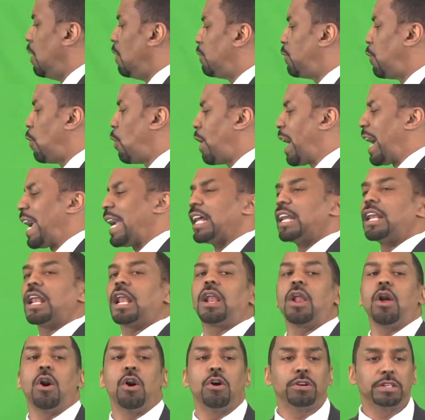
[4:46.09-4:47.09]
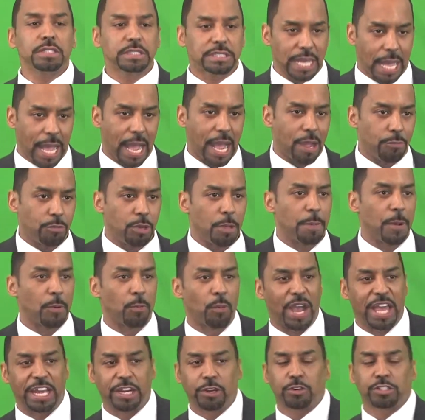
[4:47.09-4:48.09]
for a long time. We've been
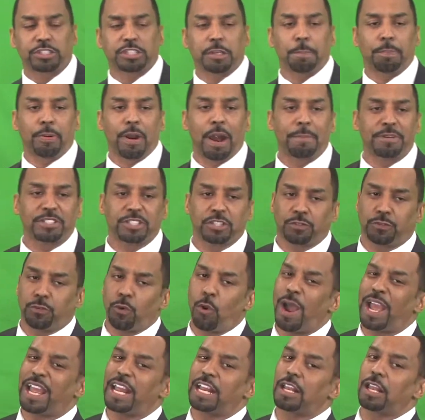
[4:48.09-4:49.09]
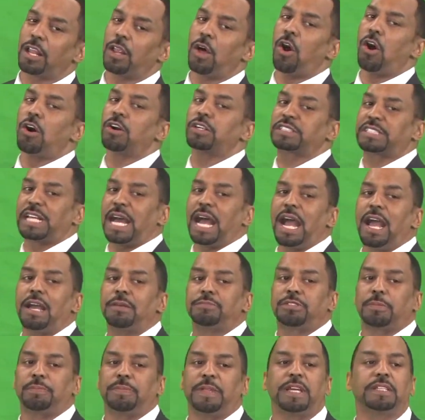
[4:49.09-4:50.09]
waiting on some promises for a long time,
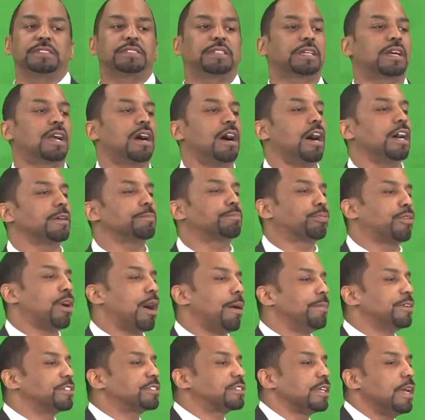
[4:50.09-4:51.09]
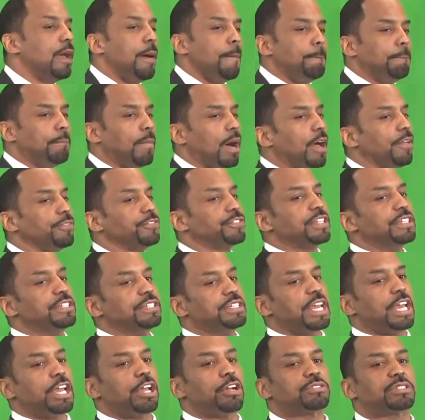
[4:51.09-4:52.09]
some things that God promised months and
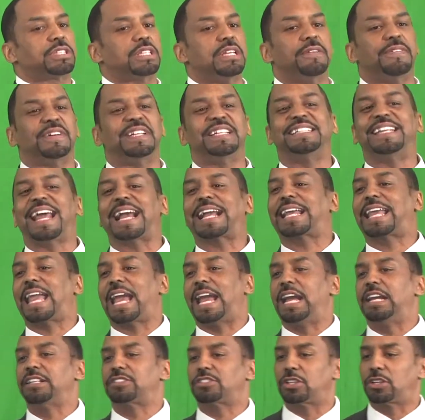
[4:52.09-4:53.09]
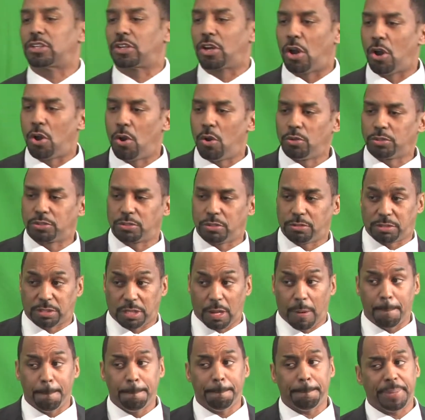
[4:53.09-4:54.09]
years and even decades ago to
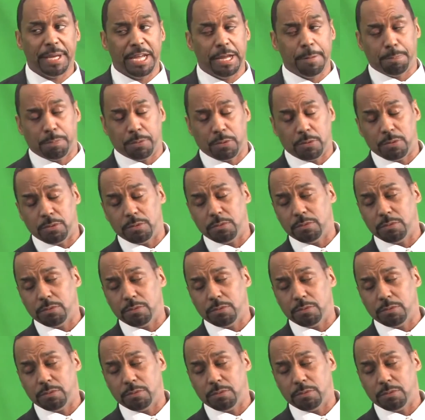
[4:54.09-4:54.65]
some people.